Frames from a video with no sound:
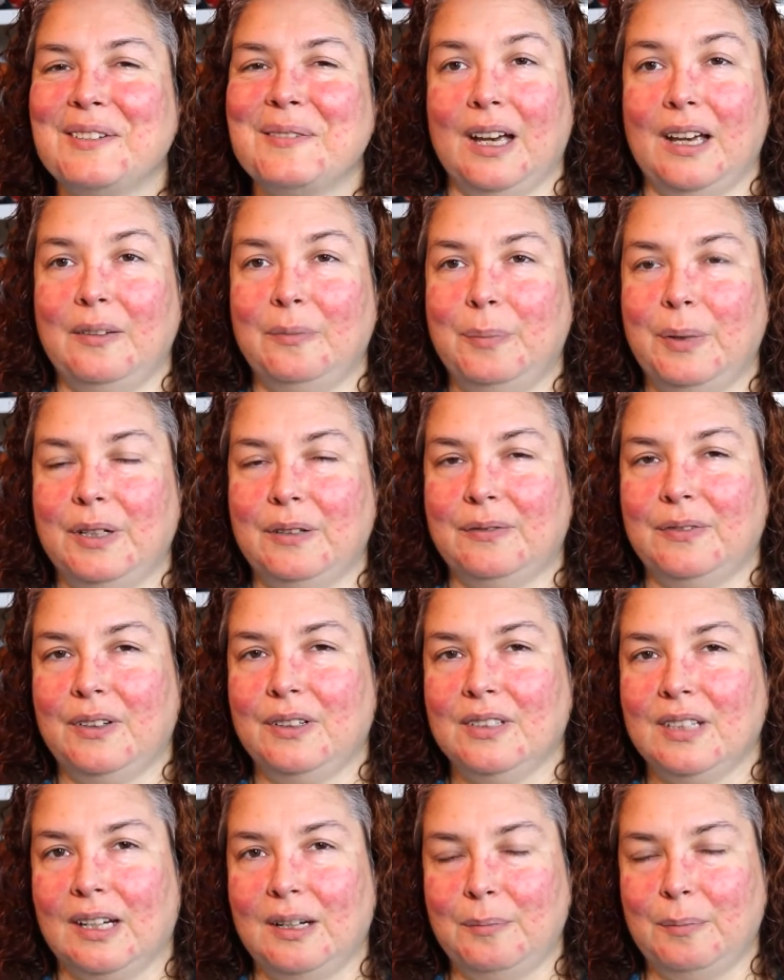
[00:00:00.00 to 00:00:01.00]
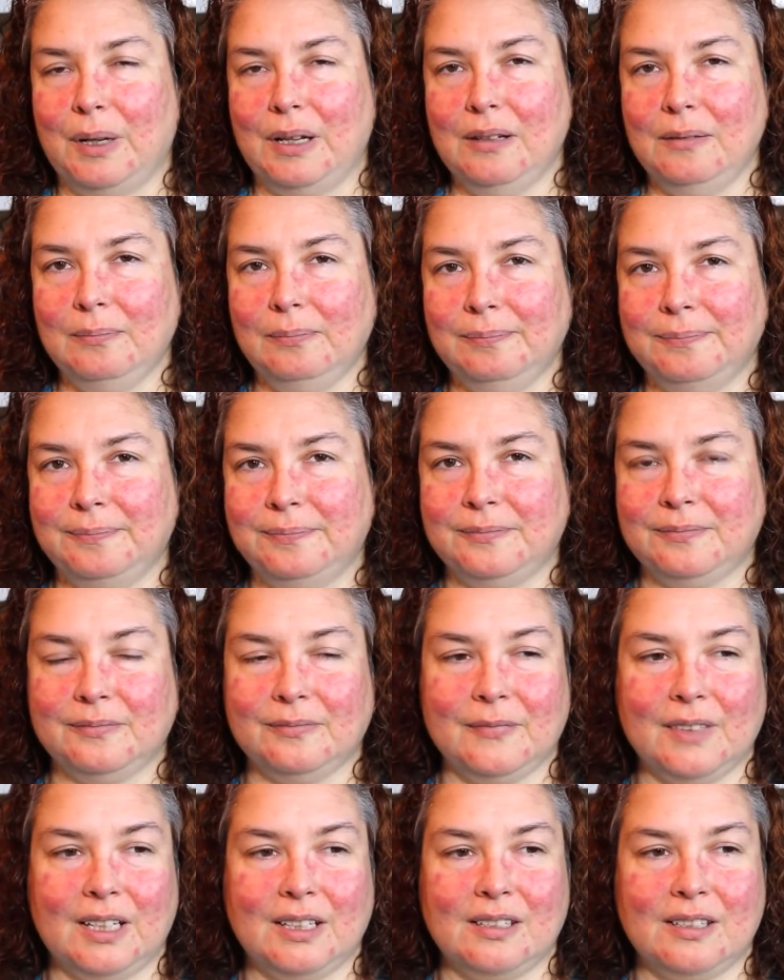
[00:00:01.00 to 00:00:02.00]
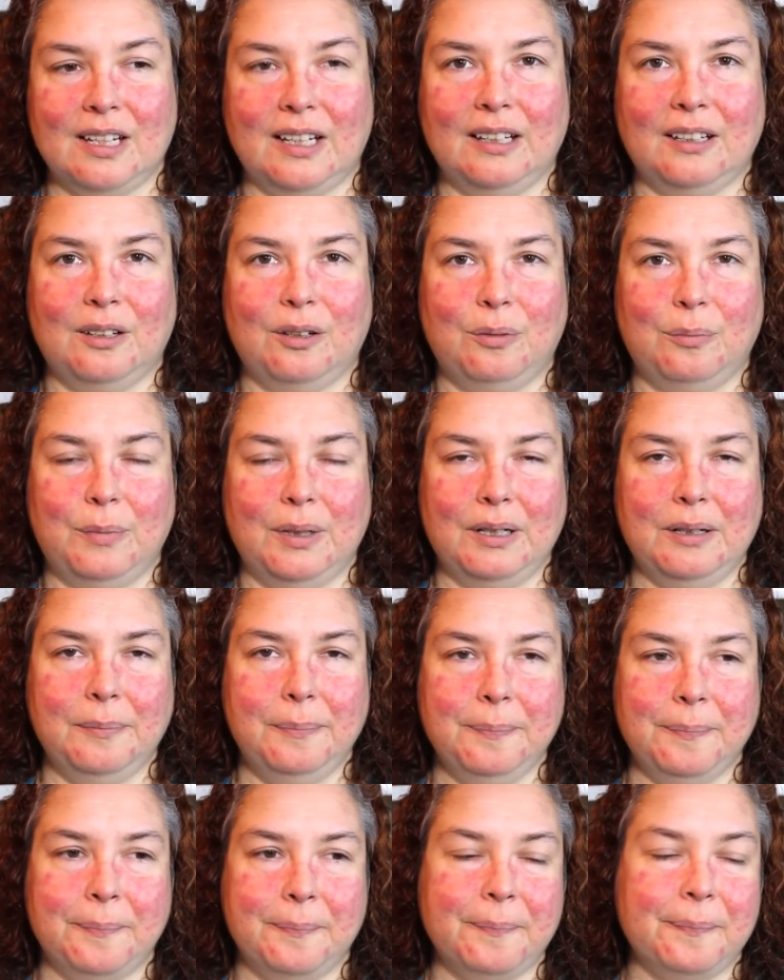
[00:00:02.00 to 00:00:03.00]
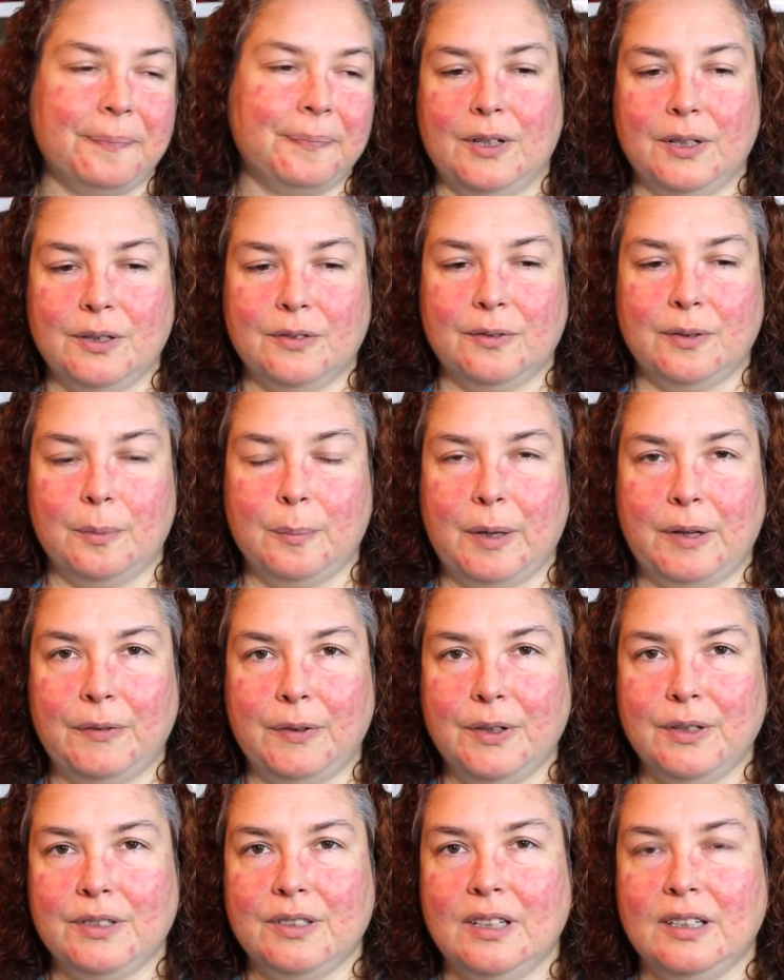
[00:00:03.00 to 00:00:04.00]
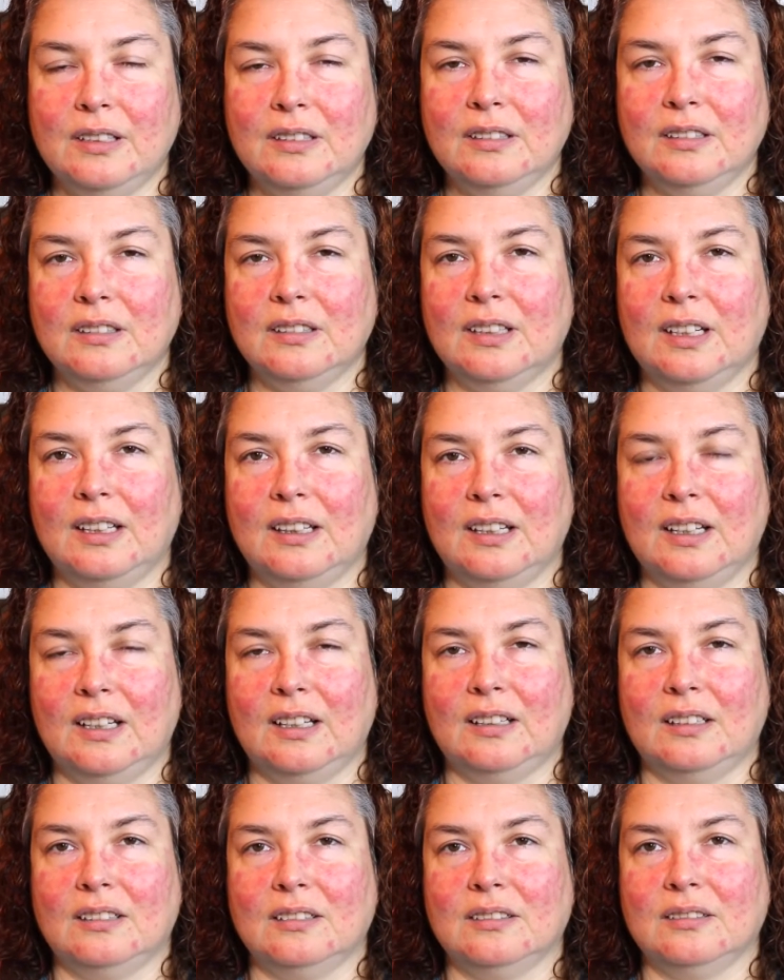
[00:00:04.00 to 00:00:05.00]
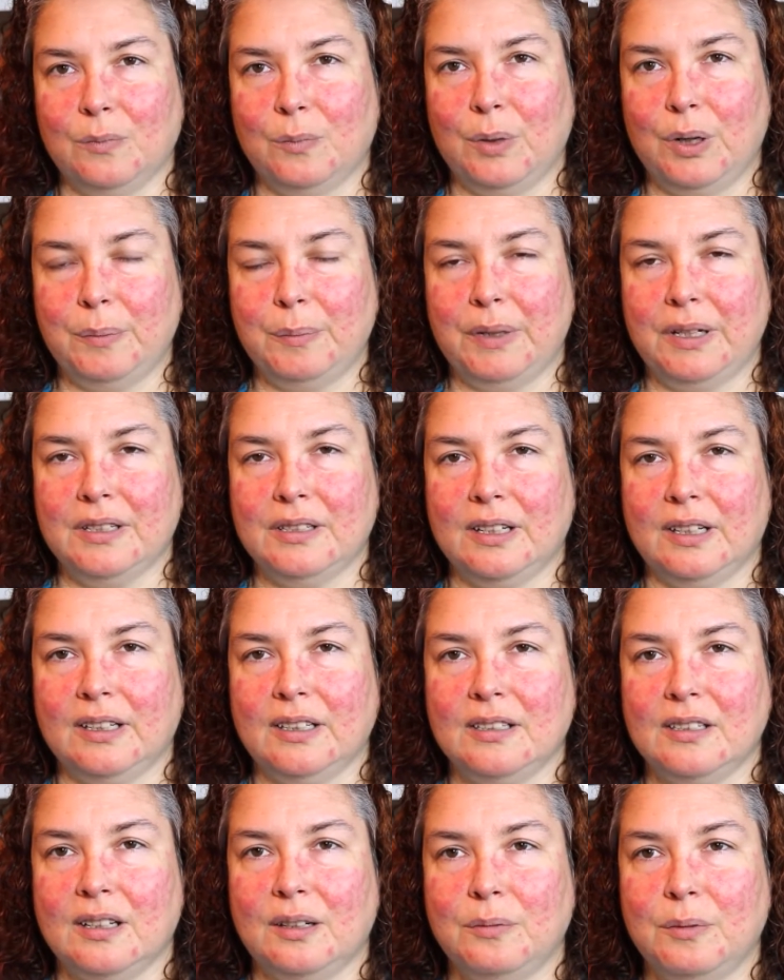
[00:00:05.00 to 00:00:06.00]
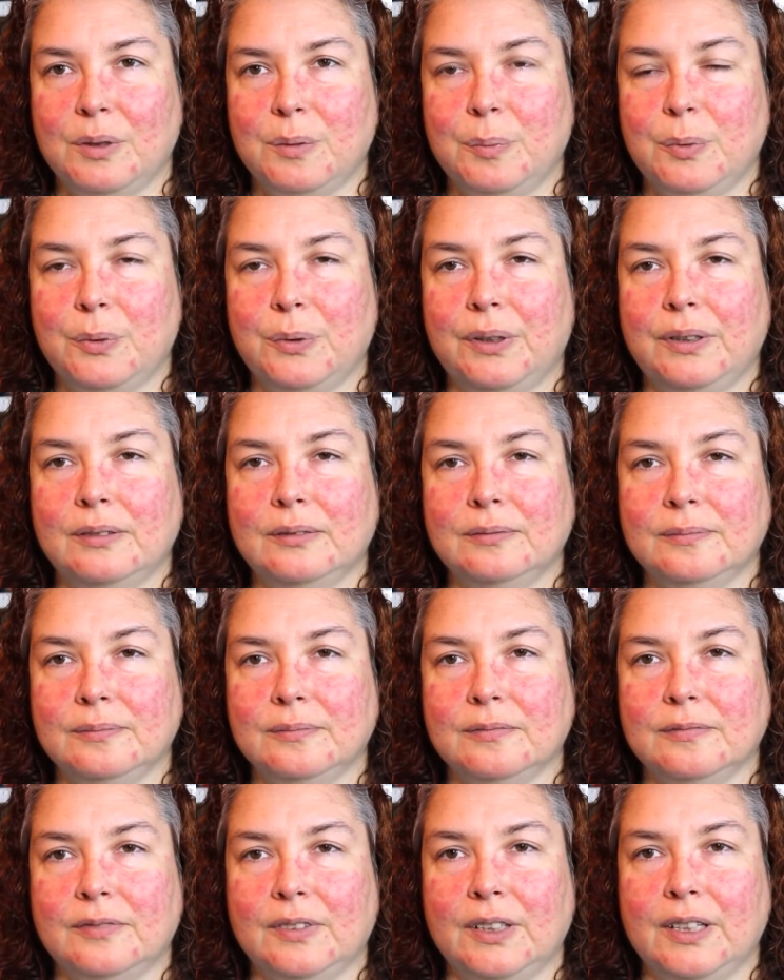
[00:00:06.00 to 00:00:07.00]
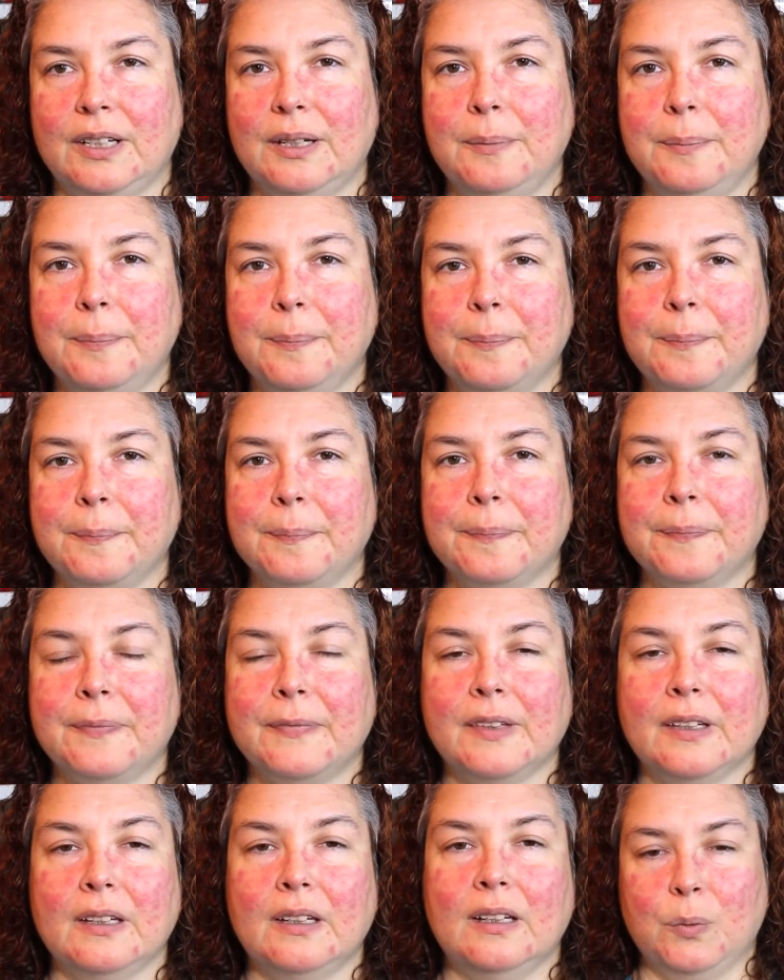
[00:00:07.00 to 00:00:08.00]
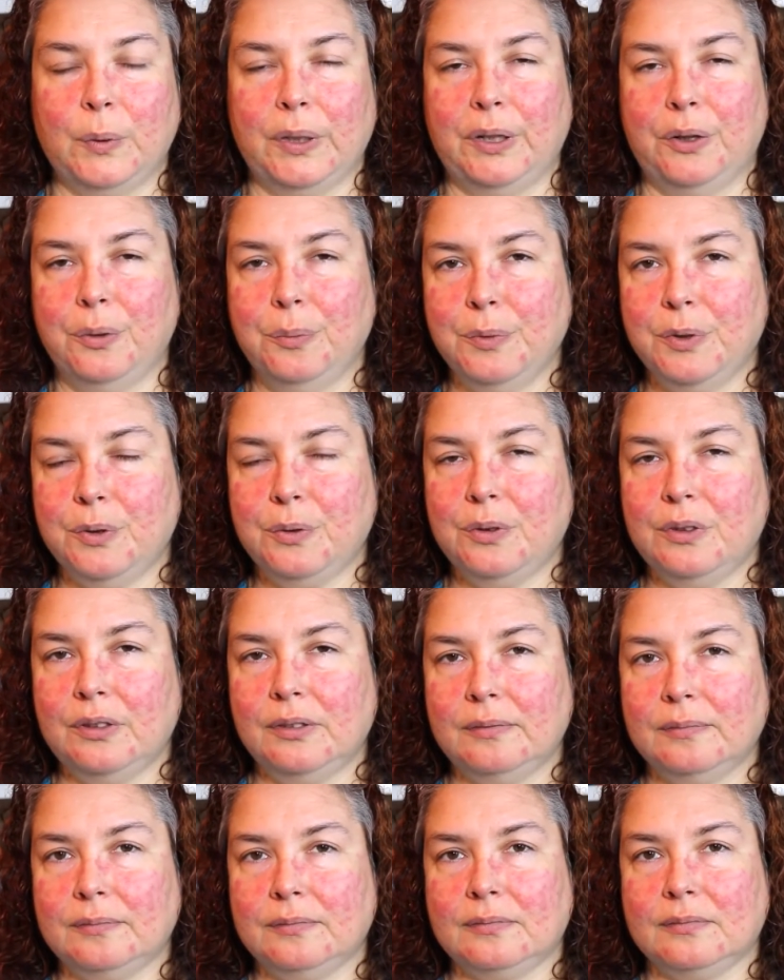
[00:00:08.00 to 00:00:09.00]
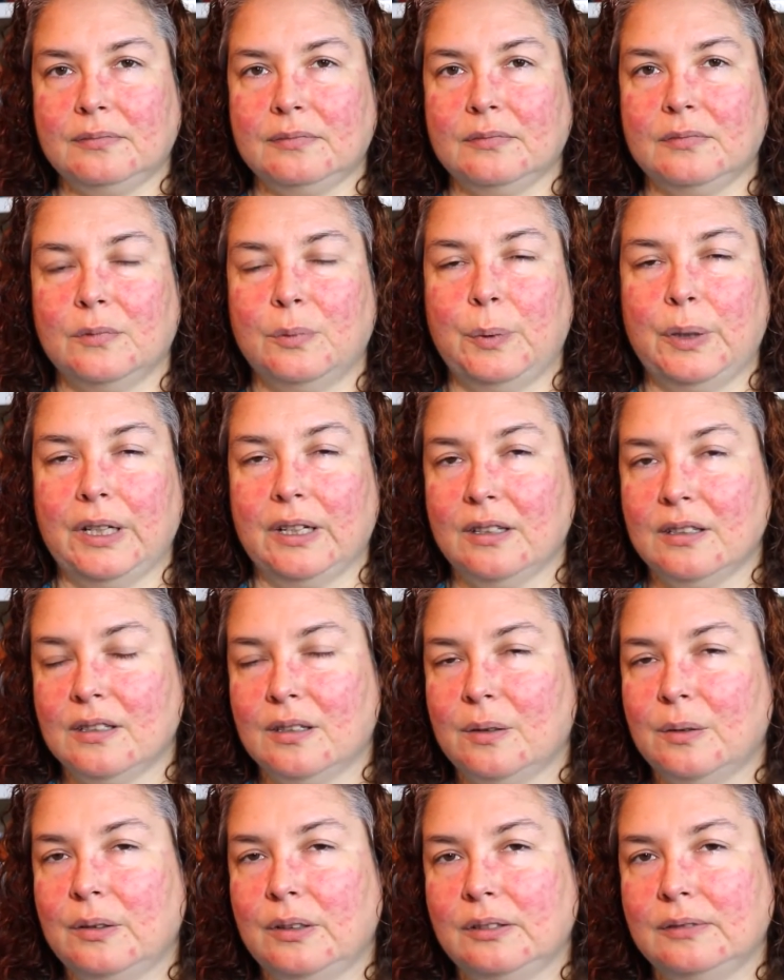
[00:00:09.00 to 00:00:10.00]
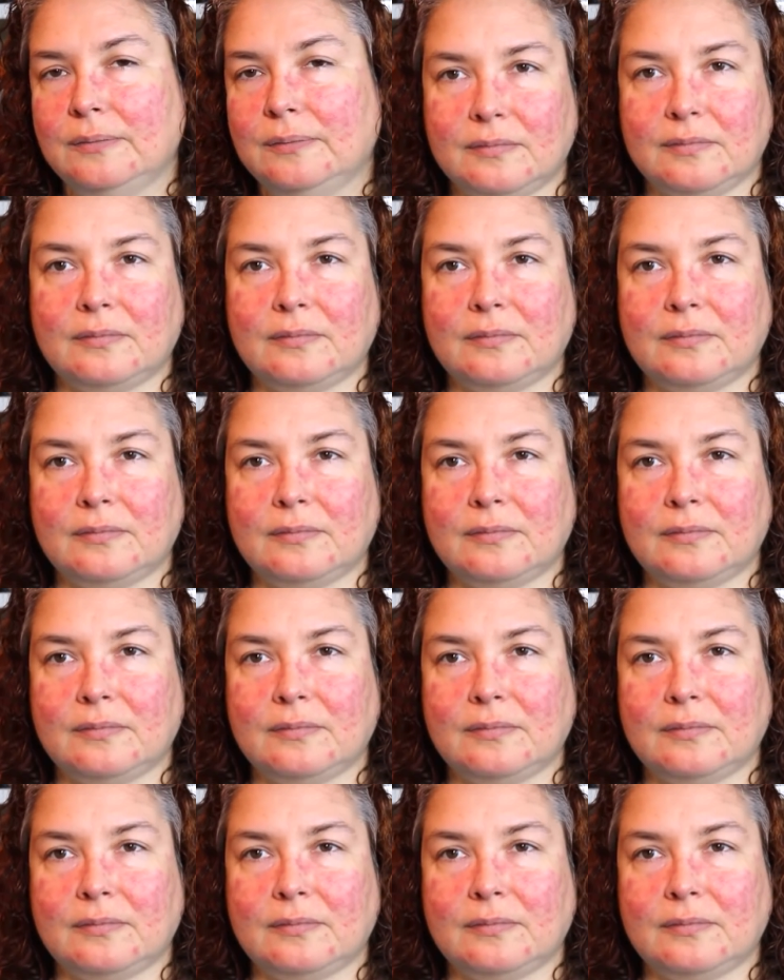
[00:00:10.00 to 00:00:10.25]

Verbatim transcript: I've been a full-time mom, a stay-at-home mom, first for my first son, and then when my second son was born for him, we homeschool, we unschool.